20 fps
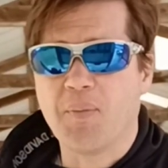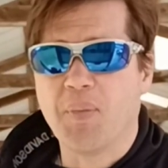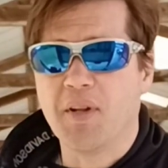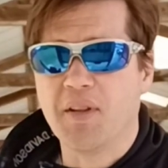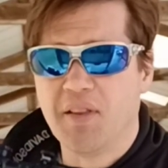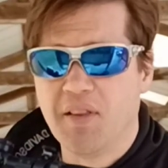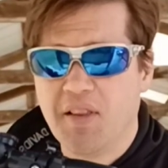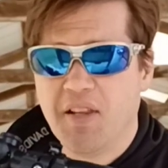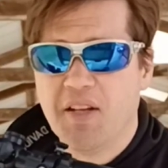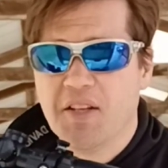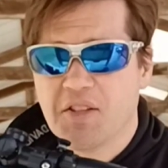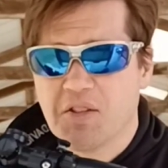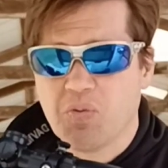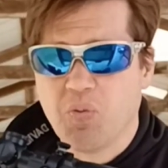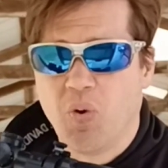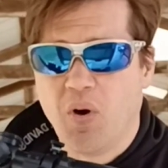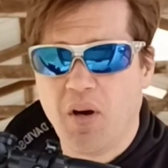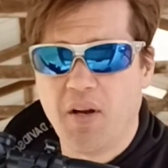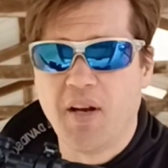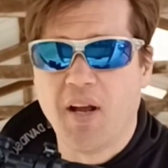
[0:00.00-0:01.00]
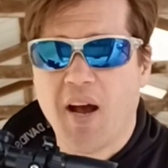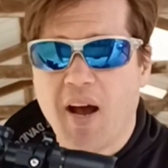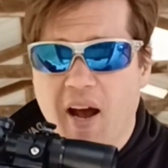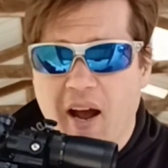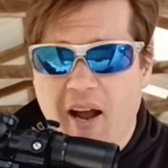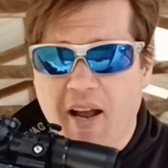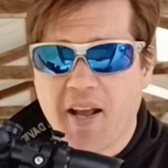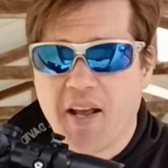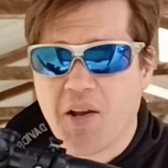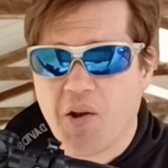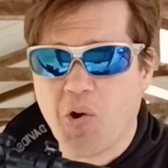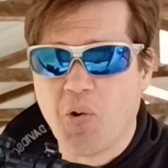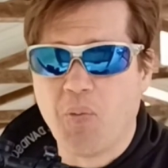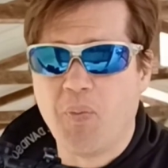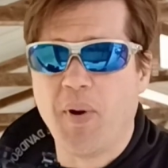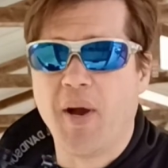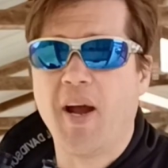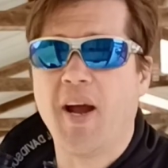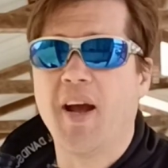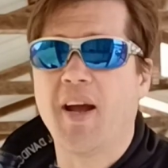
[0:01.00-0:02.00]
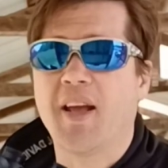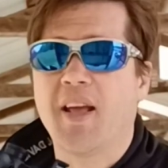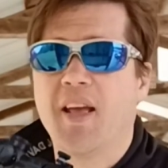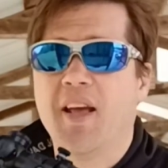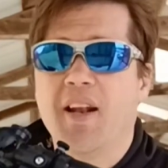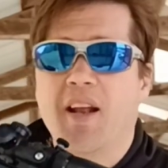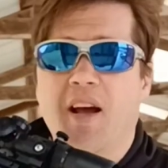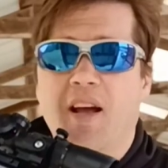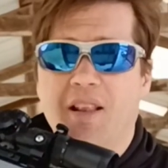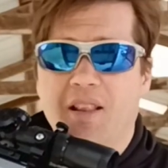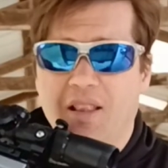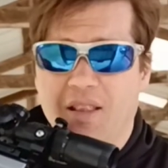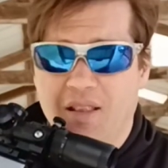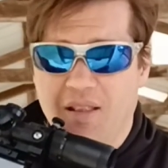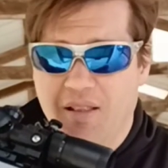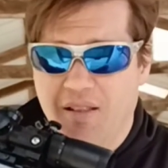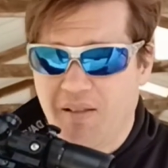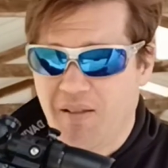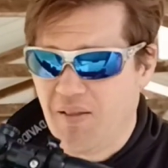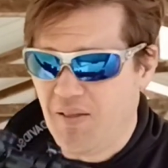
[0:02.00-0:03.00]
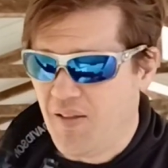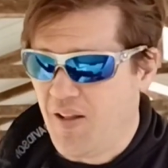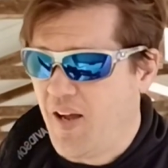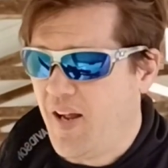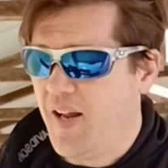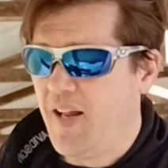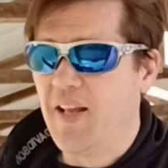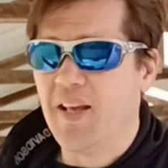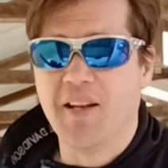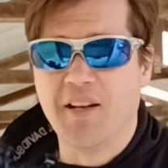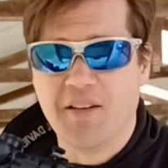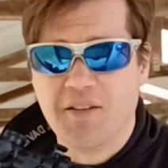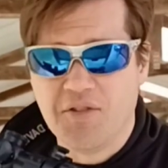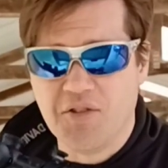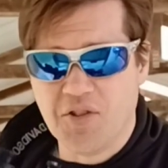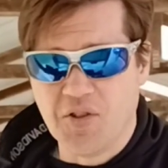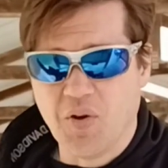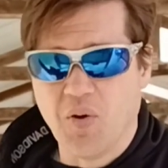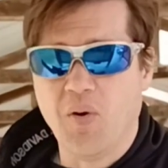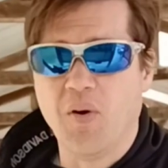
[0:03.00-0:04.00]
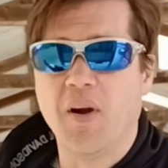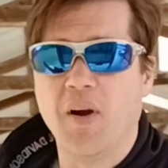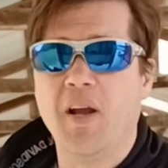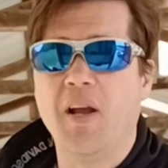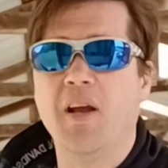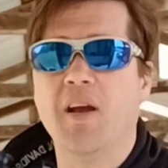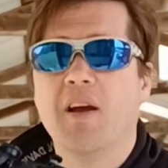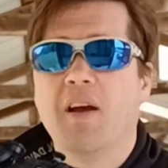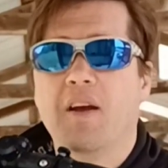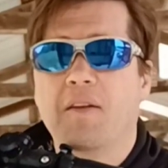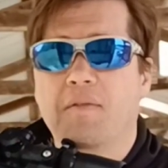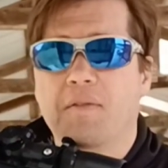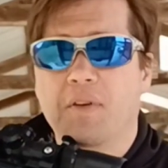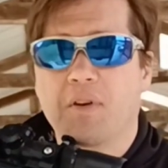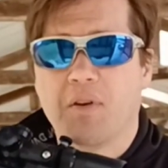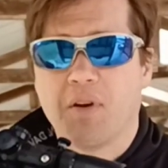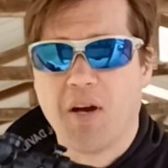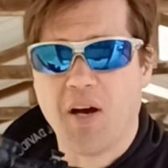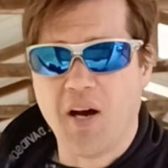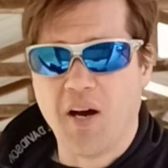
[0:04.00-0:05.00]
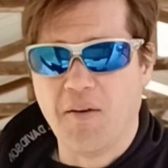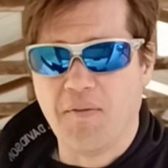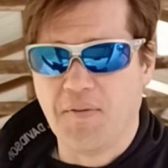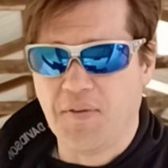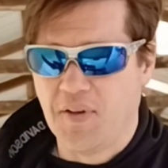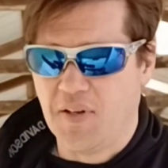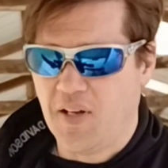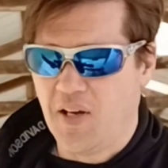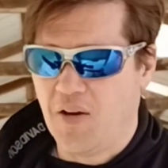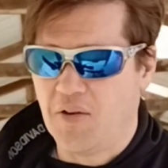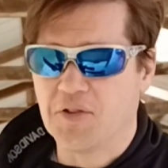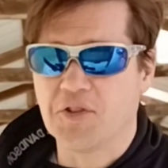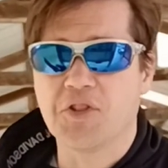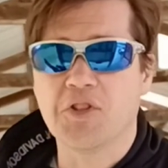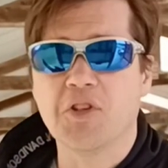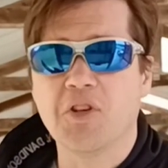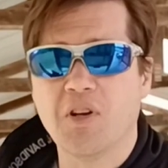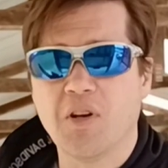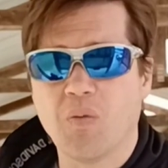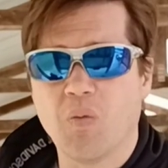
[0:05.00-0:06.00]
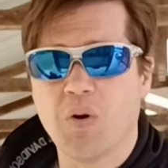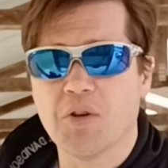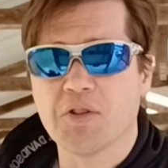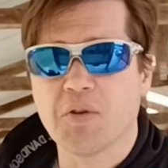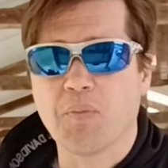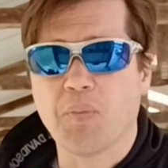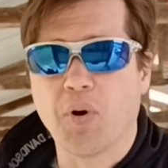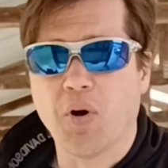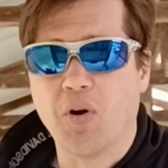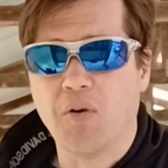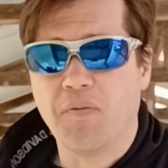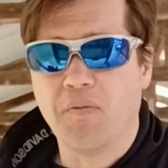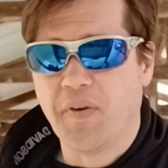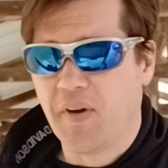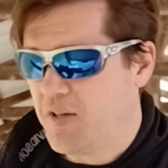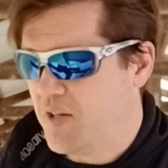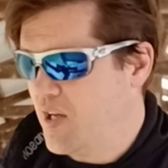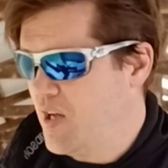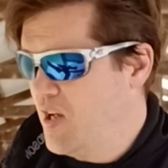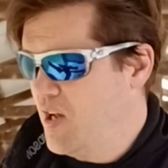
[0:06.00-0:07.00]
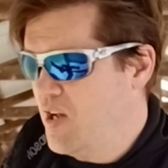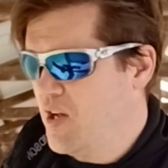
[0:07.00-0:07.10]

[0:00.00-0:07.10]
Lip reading: But this one, I can go back and I like and enjoy and feel confident now. Sure, it wasn't perfect.